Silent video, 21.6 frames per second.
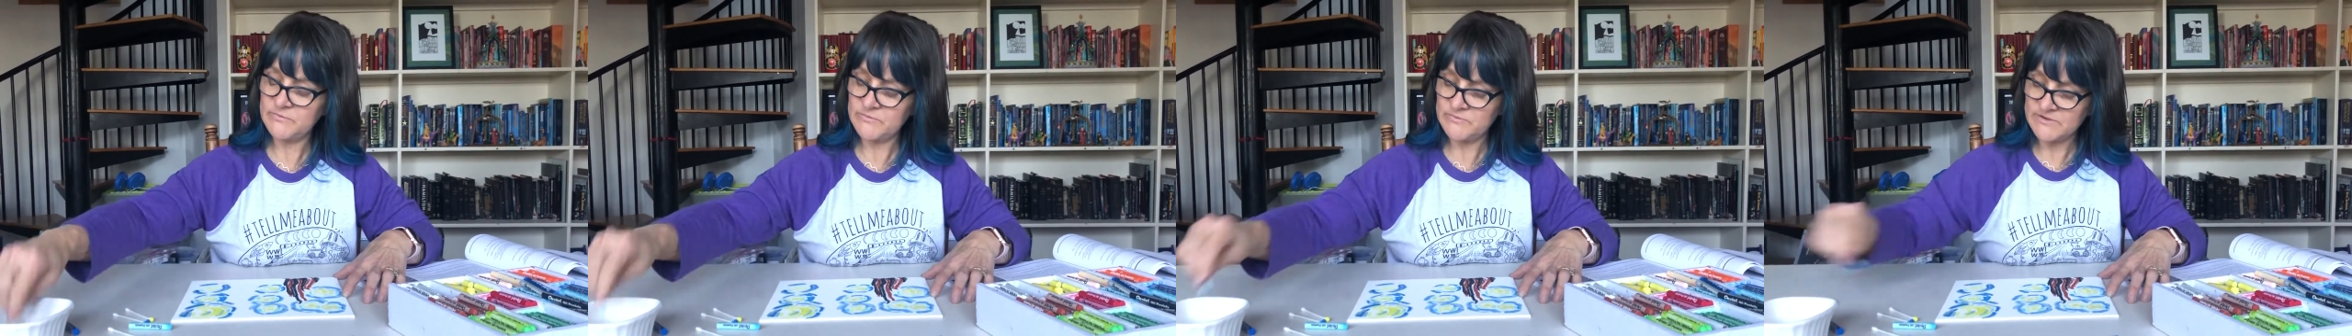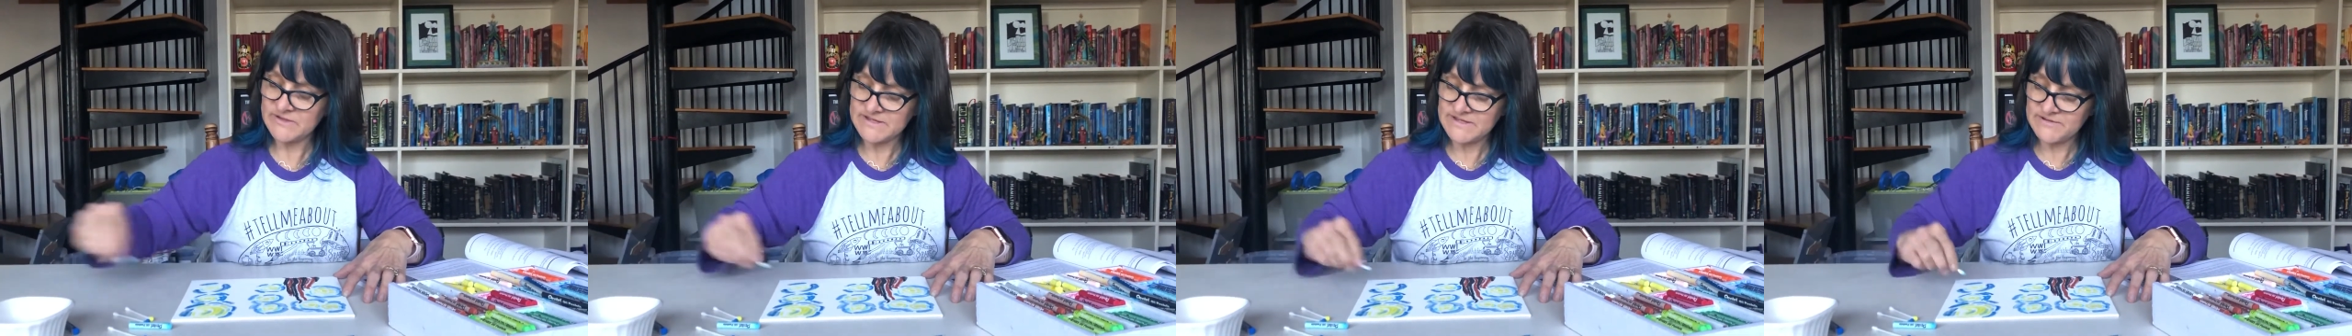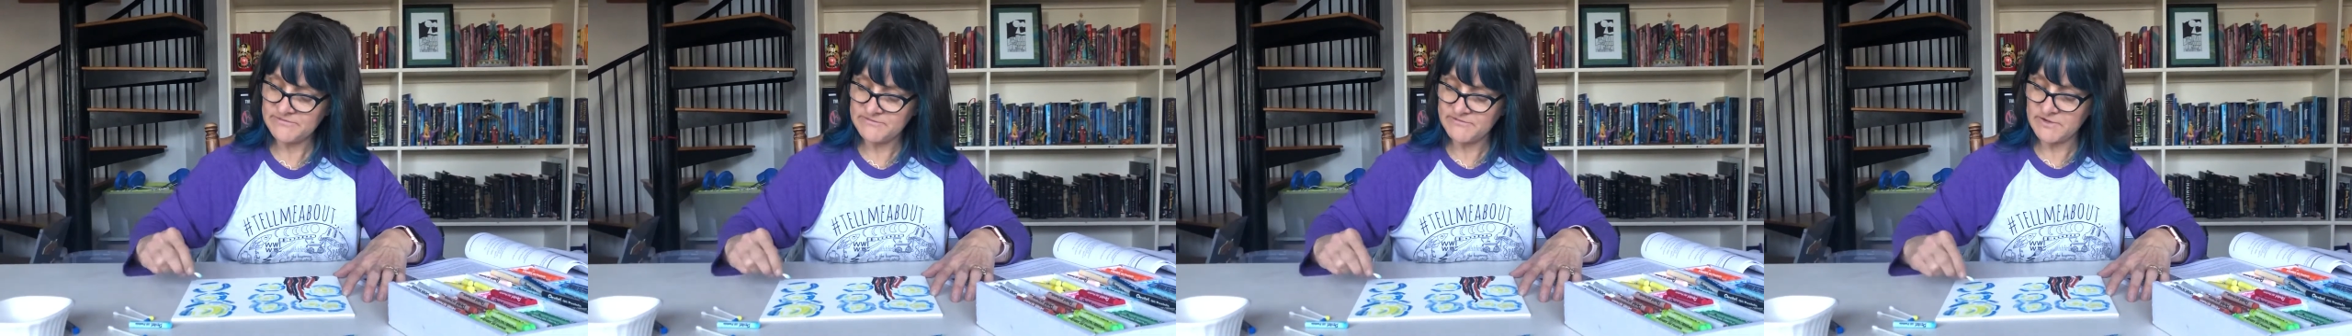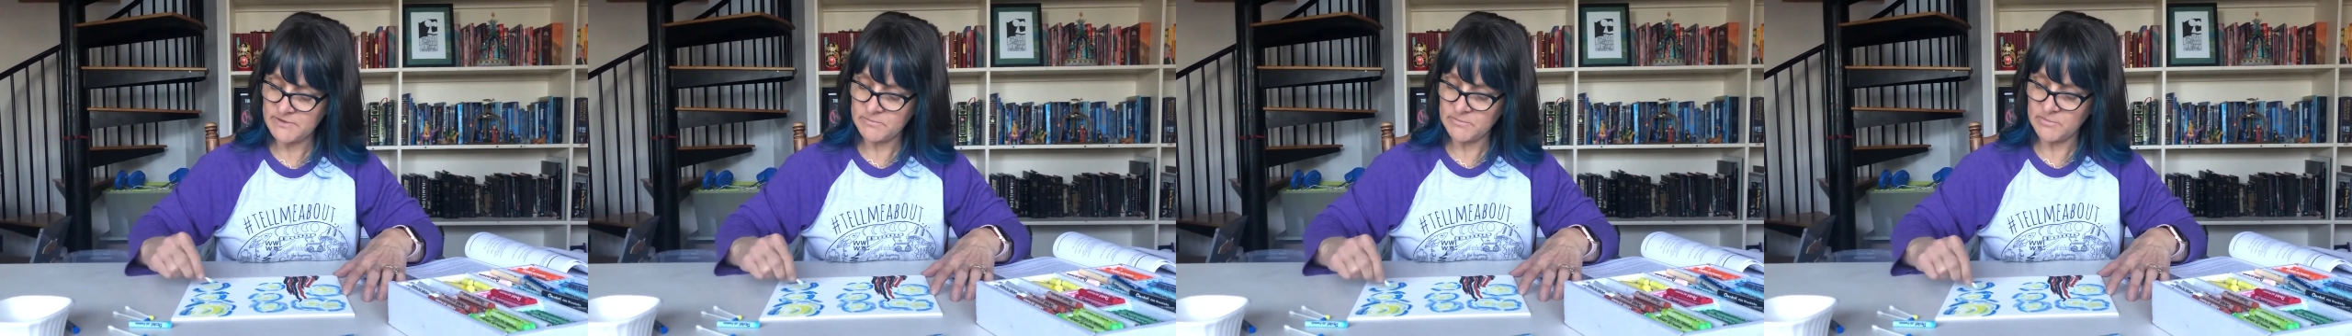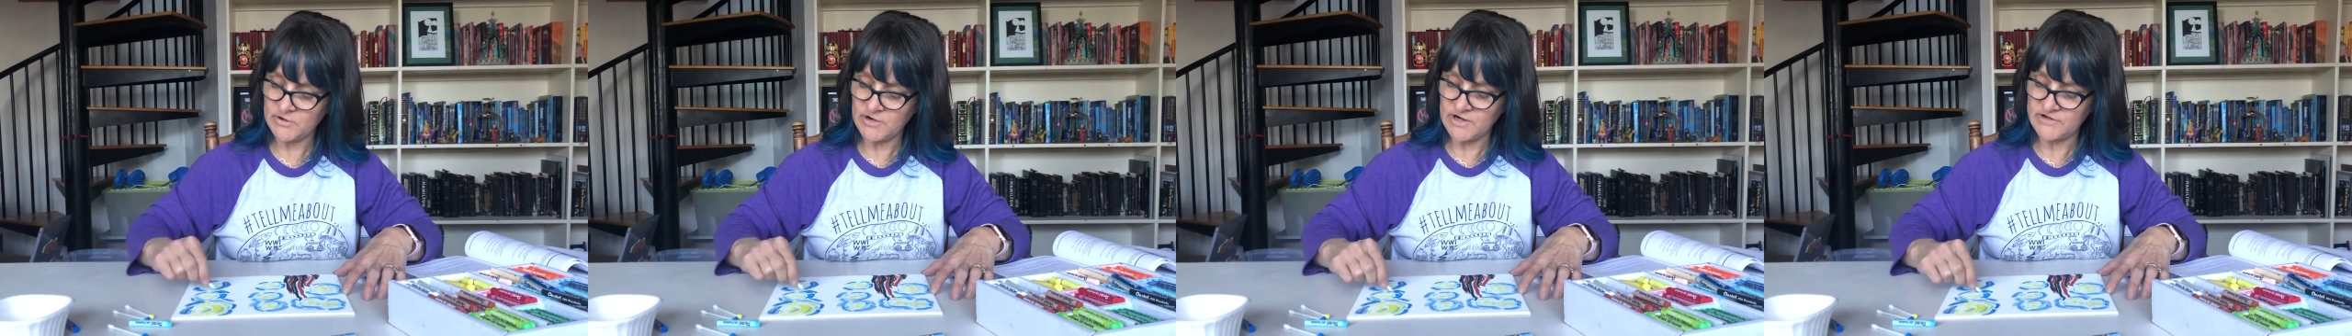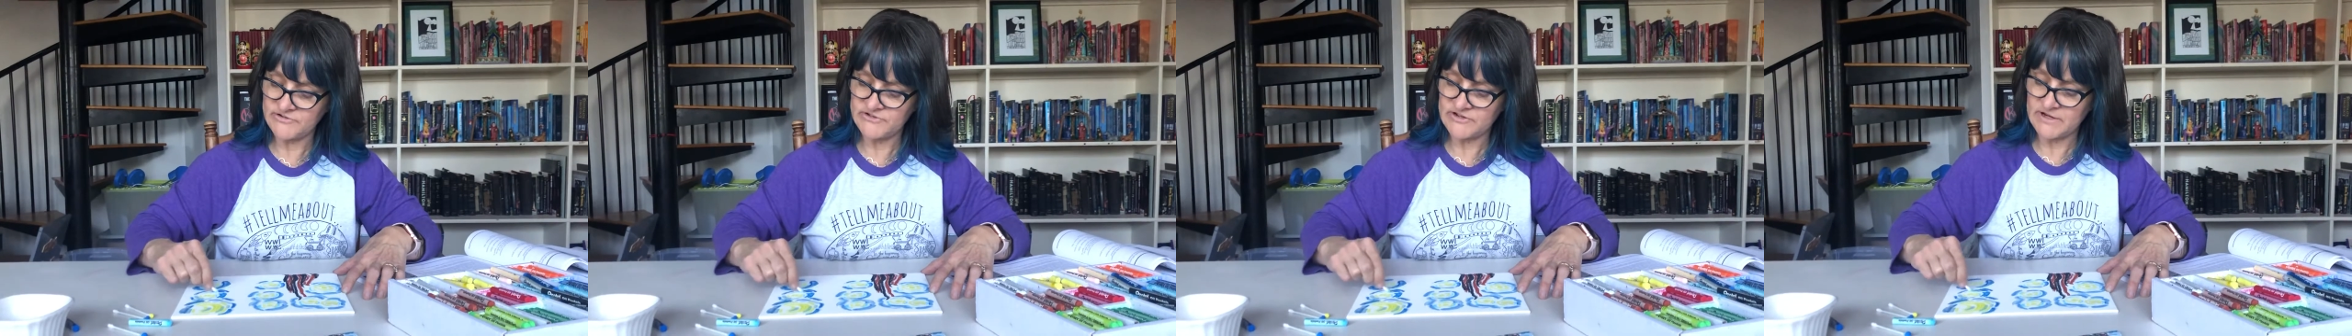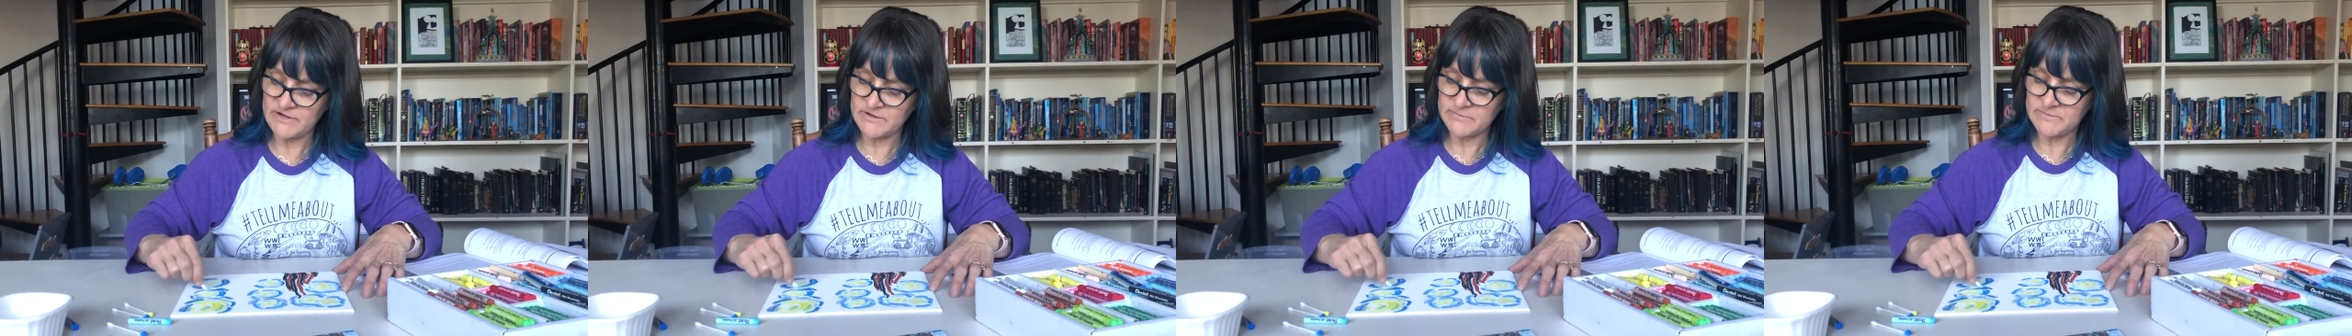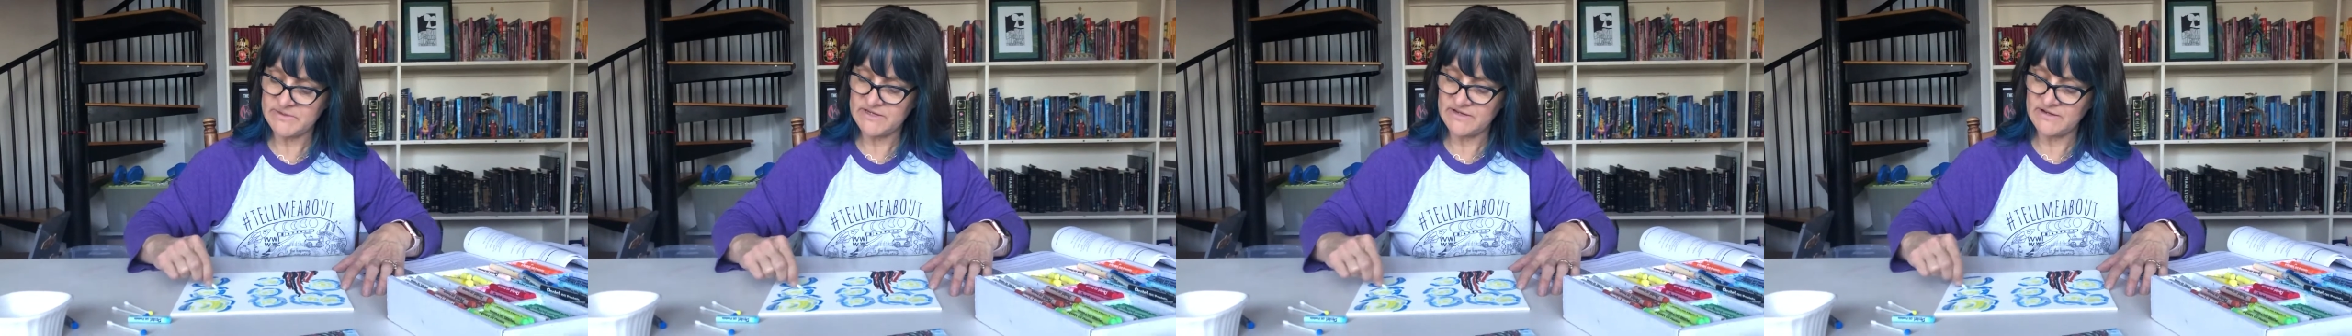a really fun
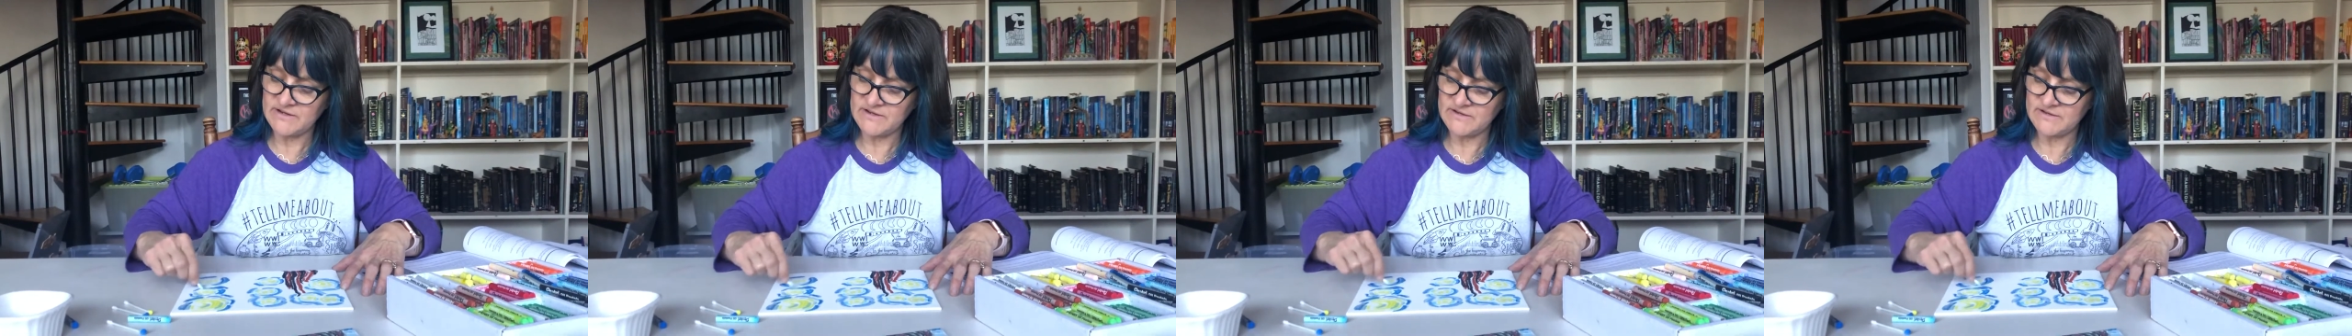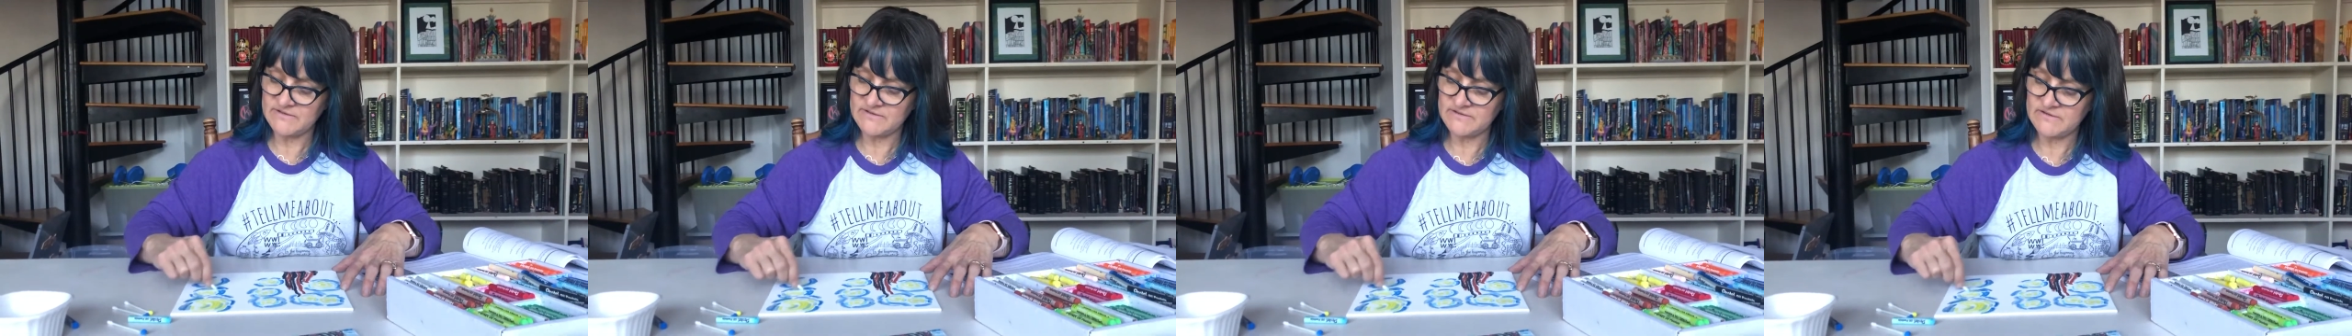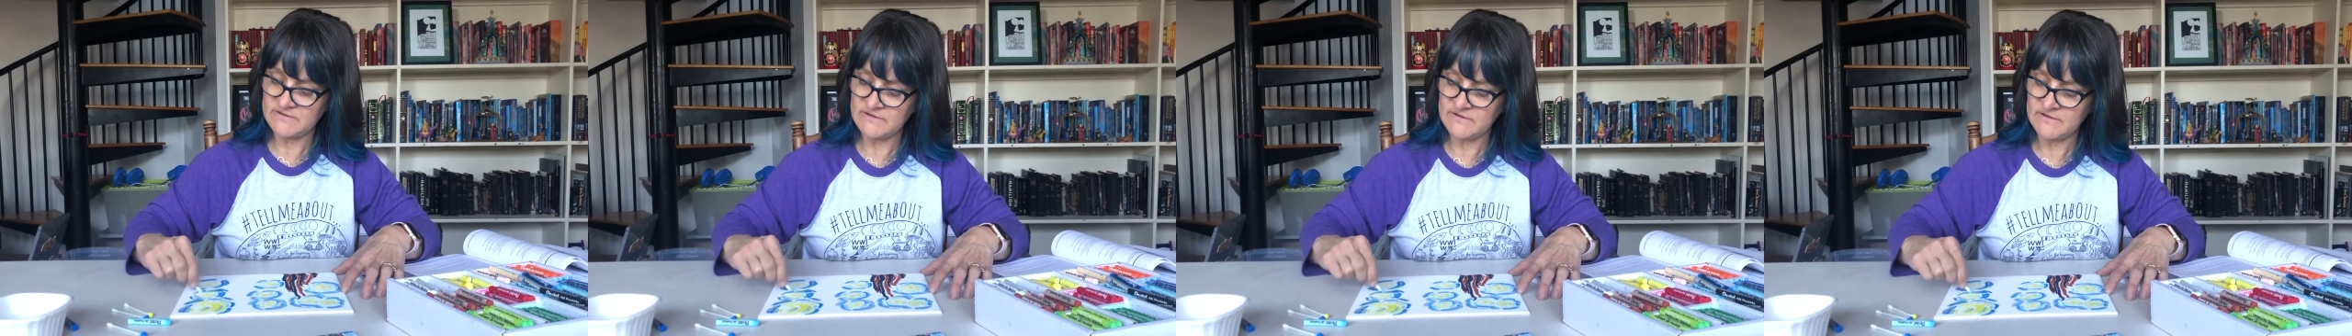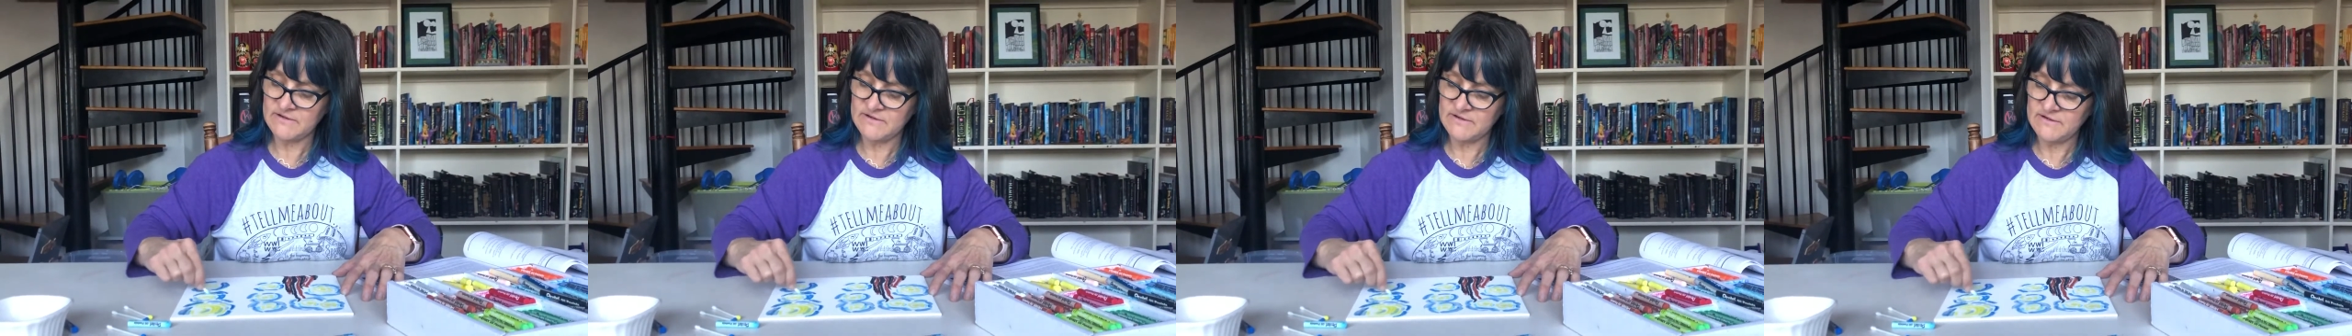project because